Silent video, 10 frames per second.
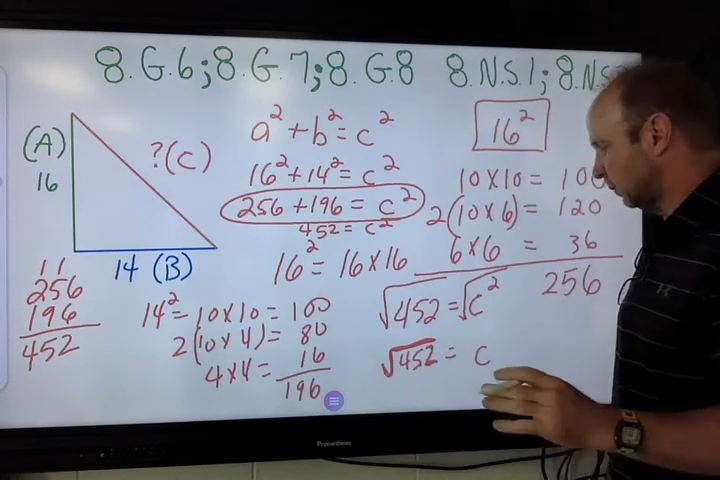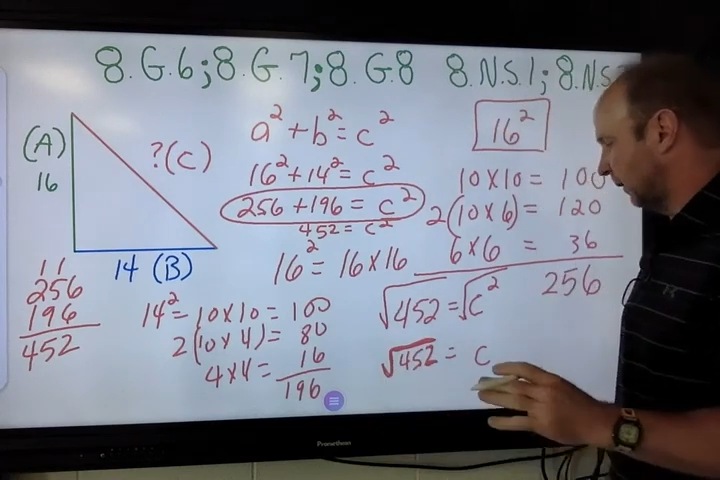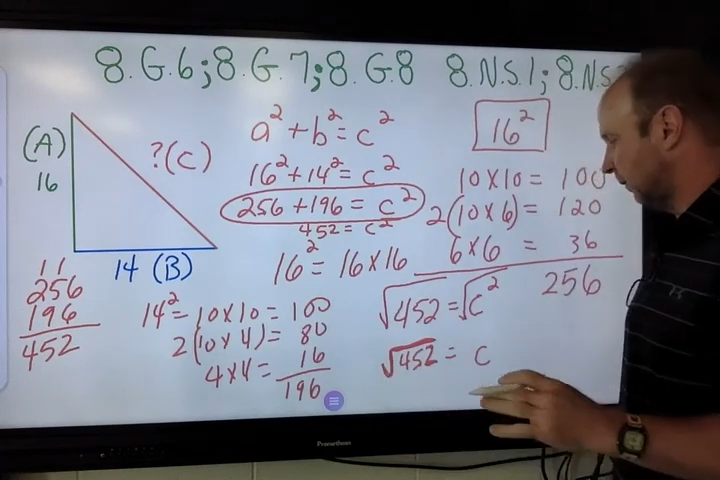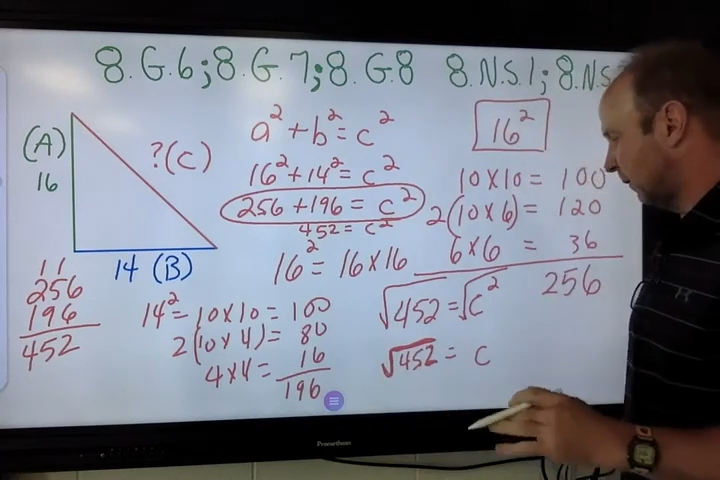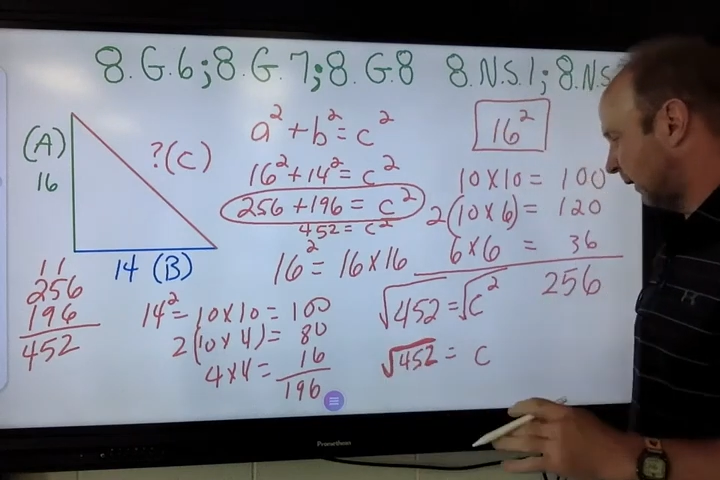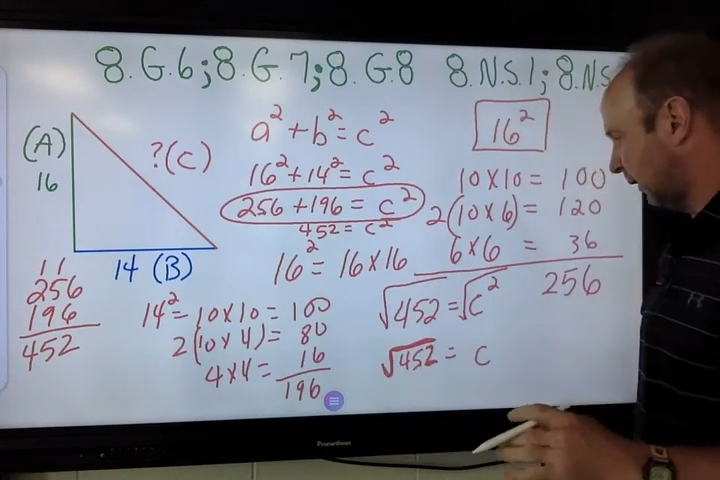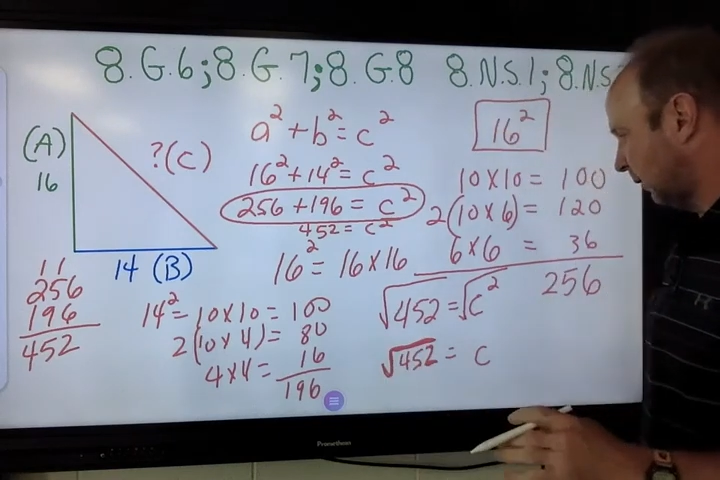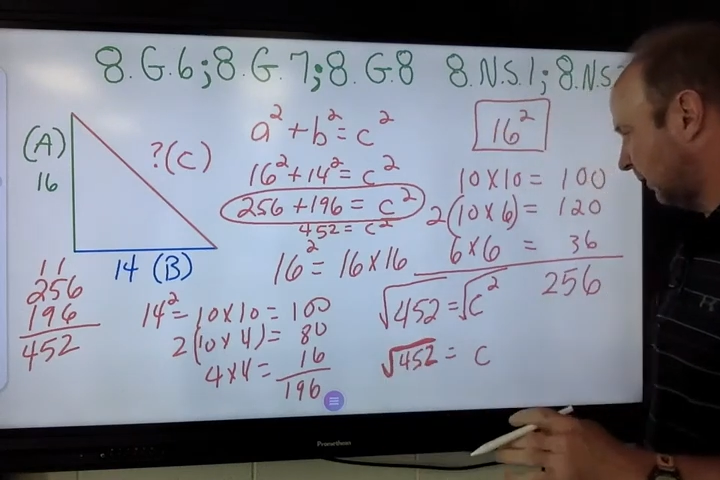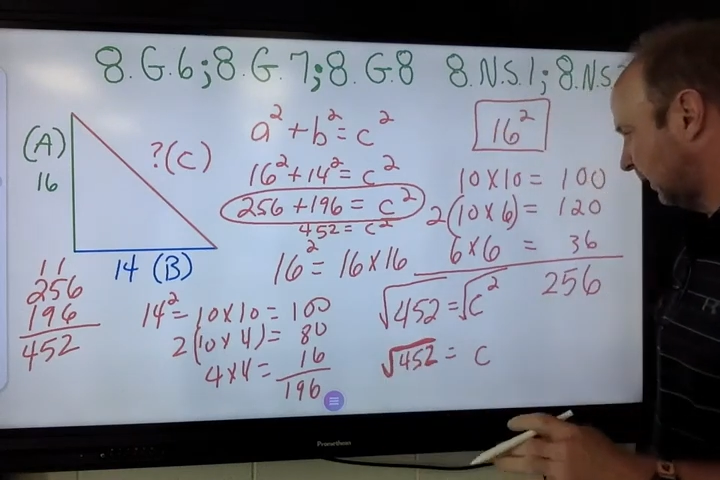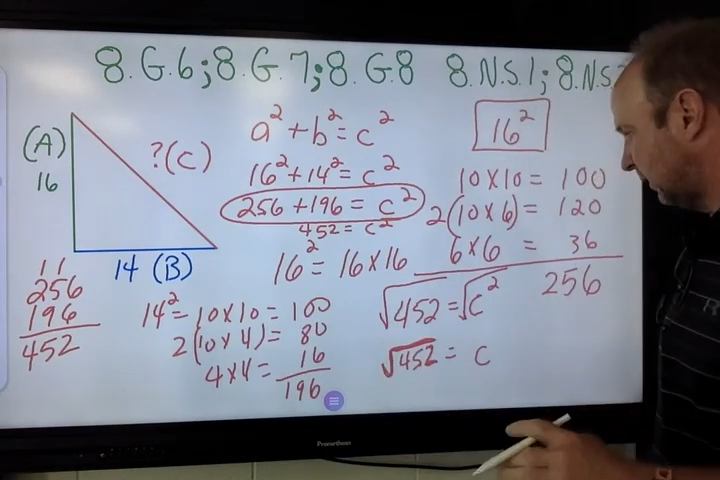but we're not
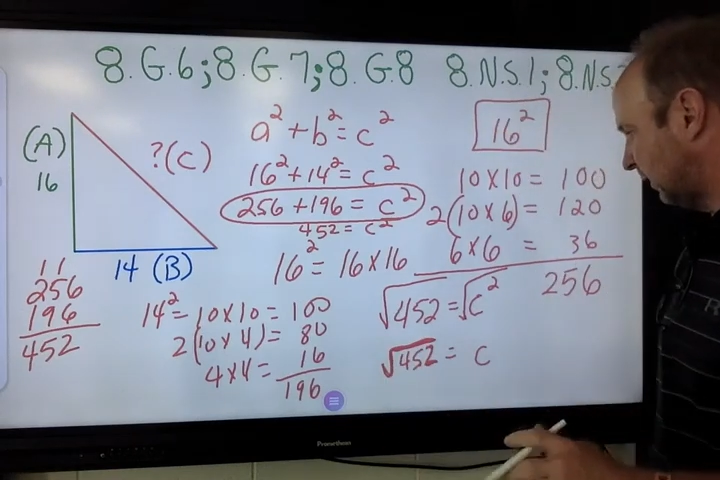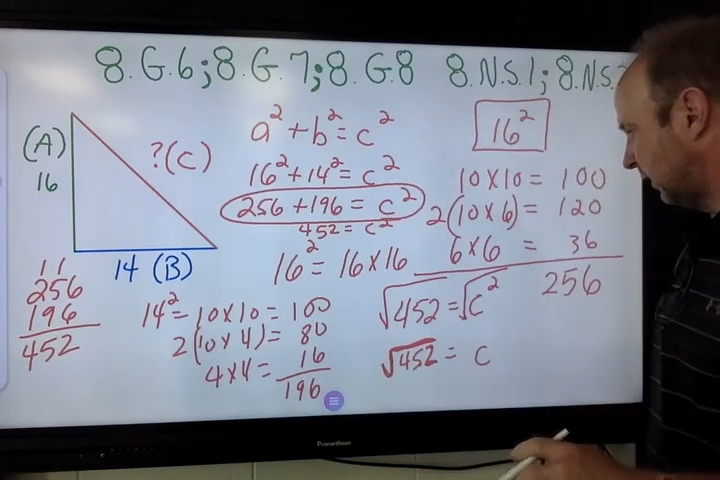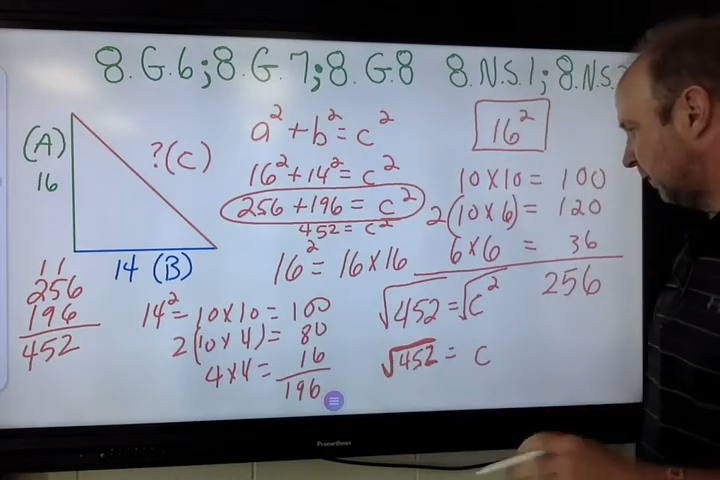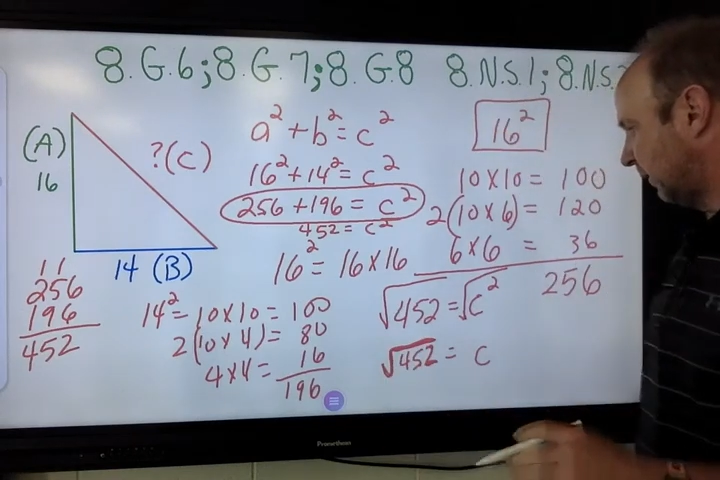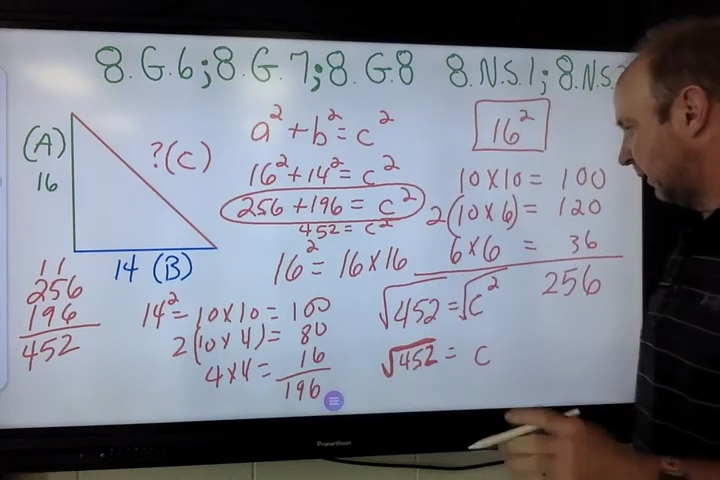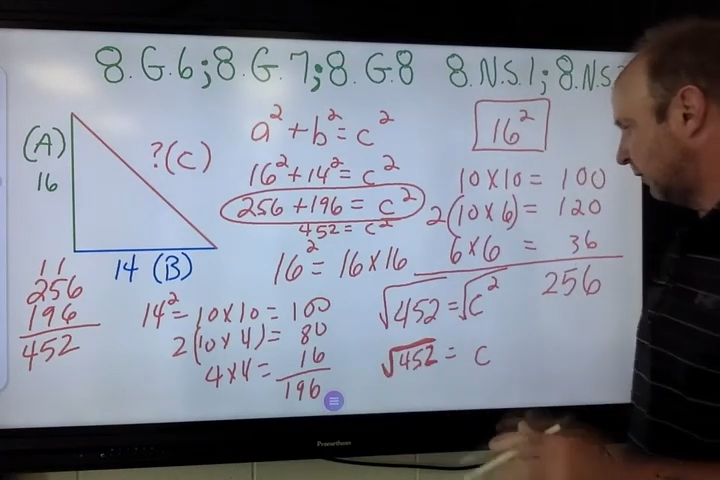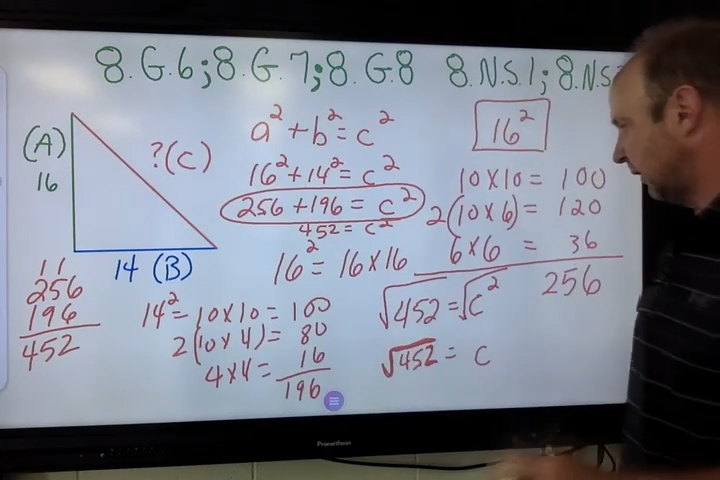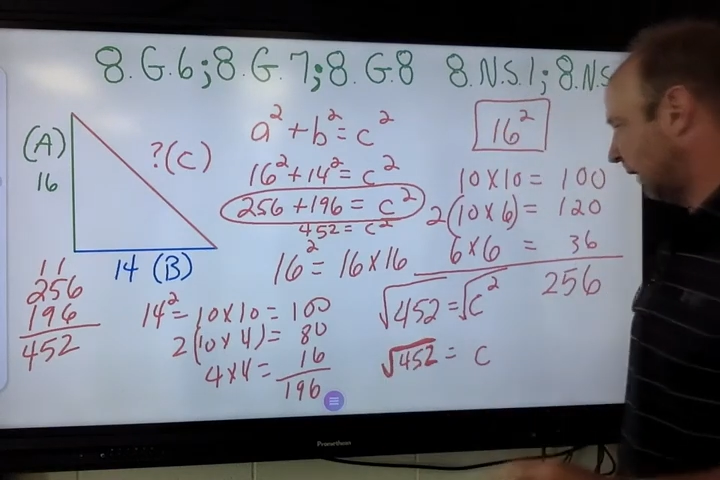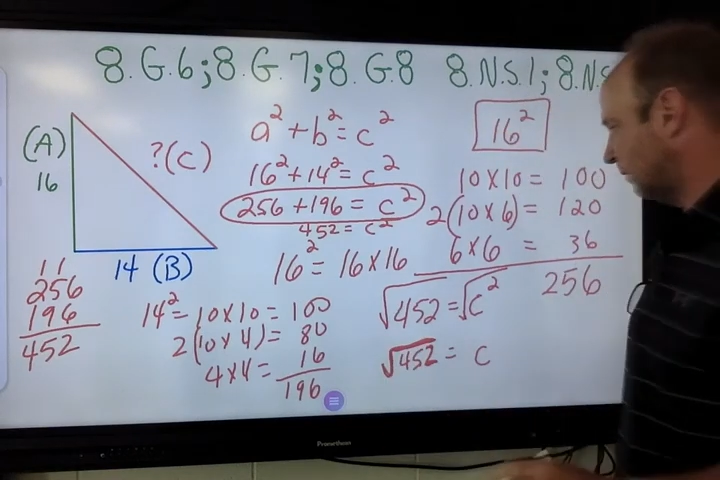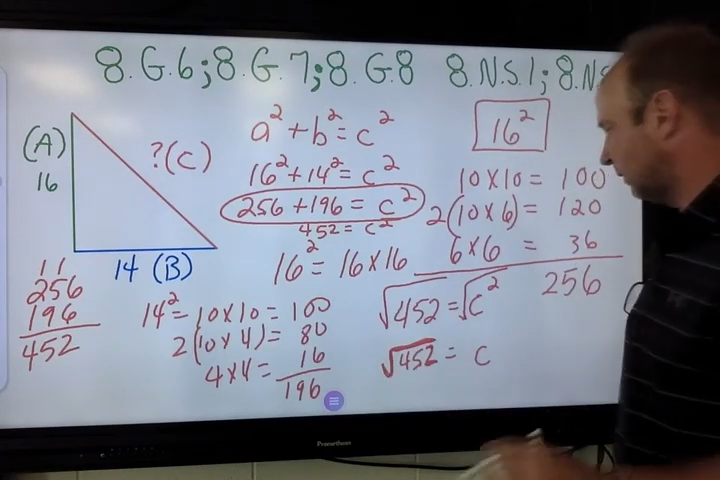going into detail, but it's
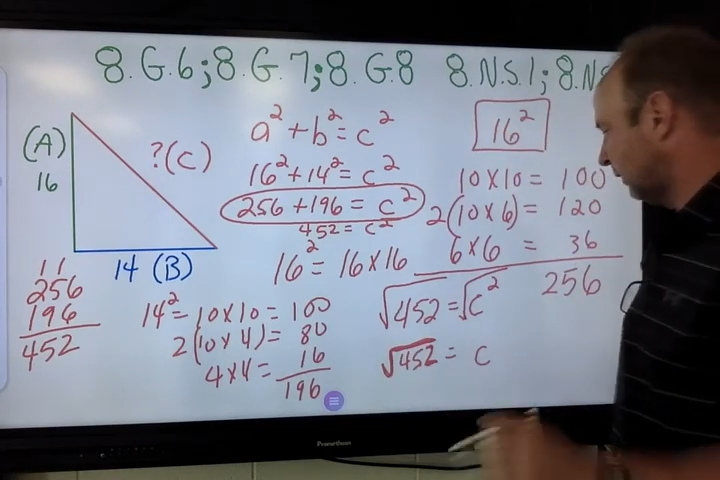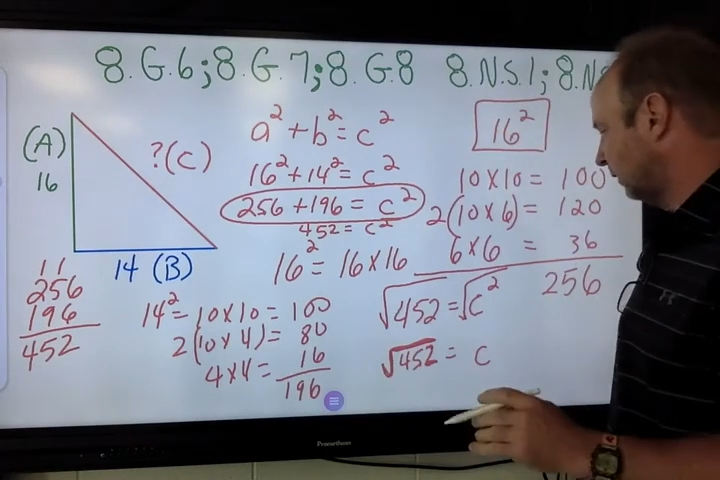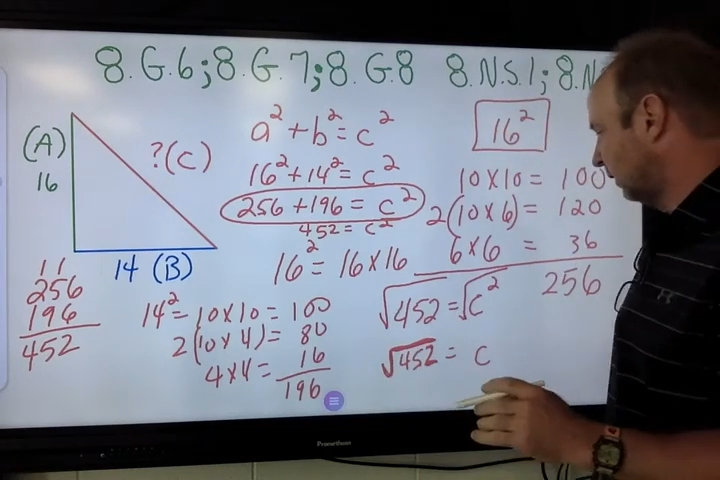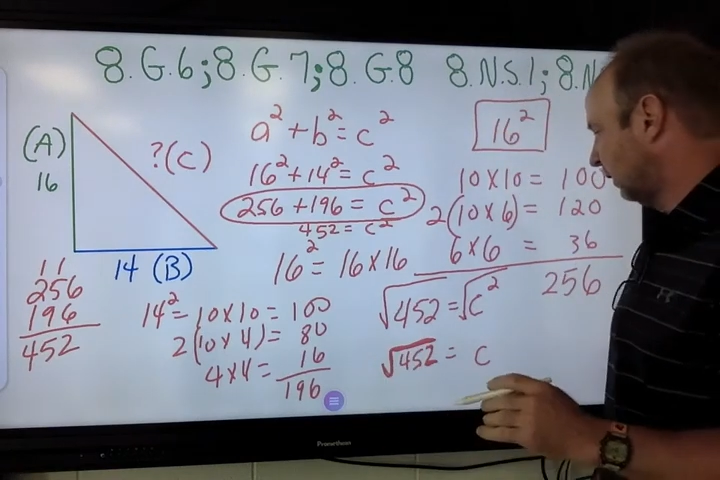actually